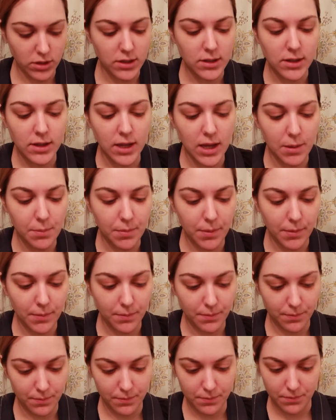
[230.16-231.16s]
to sleep.
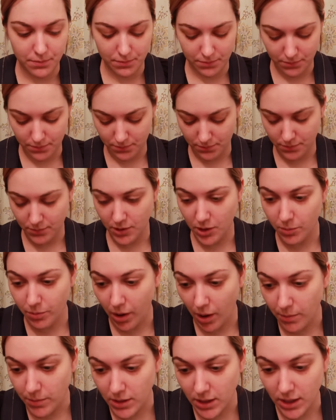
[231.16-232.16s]
You
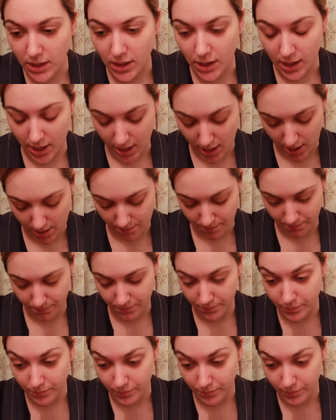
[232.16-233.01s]
probably need a nap.